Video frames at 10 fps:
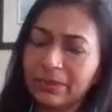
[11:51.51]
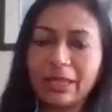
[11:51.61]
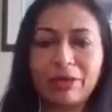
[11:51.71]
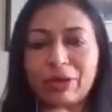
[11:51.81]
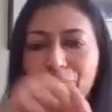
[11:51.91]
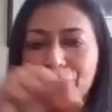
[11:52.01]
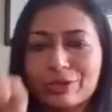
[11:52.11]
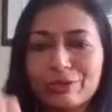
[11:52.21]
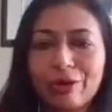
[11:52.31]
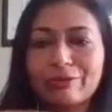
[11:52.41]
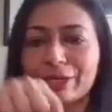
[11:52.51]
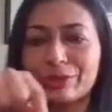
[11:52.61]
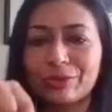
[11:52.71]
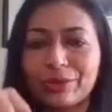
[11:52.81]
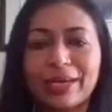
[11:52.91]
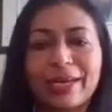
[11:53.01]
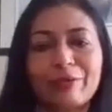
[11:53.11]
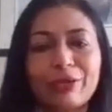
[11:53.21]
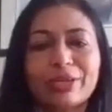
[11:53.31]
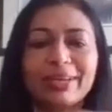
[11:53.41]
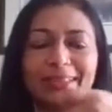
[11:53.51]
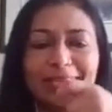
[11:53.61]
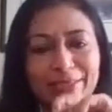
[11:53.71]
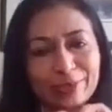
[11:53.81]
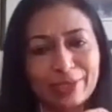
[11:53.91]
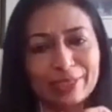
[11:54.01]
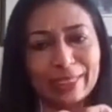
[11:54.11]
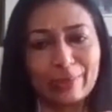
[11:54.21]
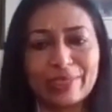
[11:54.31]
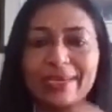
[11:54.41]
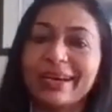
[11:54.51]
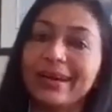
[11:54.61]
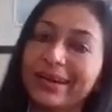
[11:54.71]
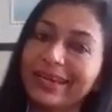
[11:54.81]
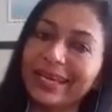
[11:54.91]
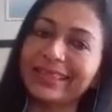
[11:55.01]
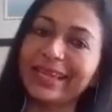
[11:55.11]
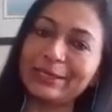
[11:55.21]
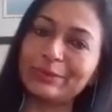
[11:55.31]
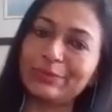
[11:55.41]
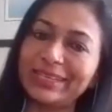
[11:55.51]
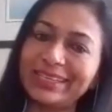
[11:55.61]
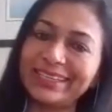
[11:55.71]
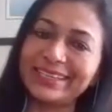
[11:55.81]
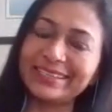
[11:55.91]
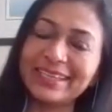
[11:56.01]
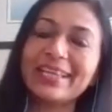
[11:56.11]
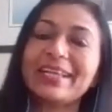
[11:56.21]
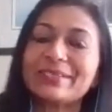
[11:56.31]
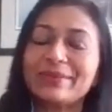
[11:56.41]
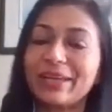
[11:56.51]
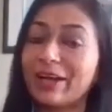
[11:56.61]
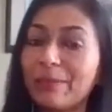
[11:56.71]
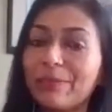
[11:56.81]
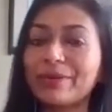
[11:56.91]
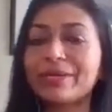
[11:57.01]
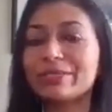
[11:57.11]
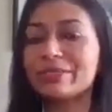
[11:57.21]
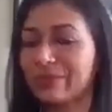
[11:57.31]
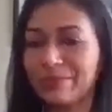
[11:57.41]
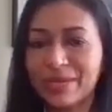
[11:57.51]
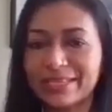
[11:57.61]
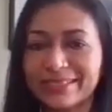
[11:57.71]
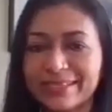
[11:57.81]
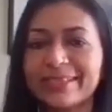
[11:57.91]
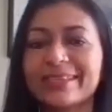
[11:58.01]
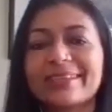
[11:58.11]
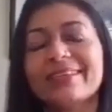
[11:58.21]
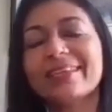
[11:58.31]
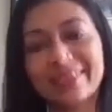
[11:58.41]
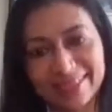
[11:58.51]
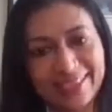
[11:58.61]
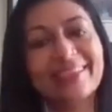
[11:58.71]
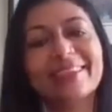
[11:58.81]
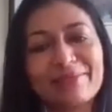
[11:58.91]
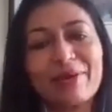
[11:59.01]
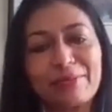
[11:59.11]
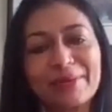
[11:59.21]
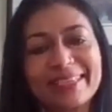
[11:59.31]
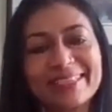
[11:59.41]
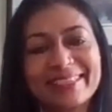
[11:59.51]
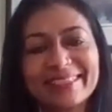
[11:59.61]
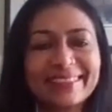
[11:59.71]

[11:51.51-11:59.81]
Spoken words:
When we dissolve that sugar and we drink that sugar solution, again, that is sweet in taste. So the components of the mixture, they retain their properties.